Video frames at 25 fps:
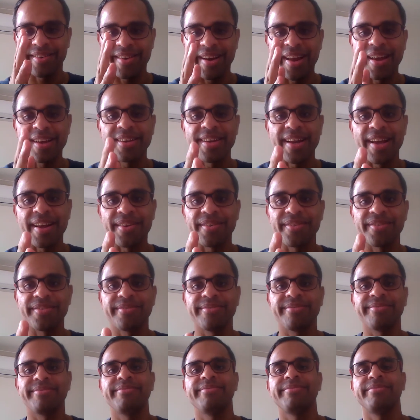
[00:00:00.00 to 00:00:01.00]
right now.
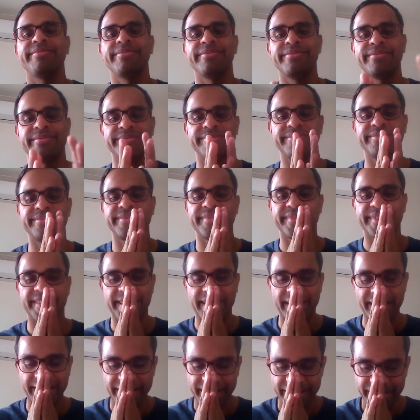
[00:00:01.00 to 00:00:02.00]

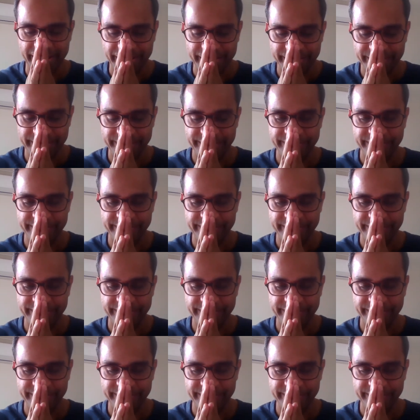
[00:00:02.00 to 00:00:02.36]
Thank you.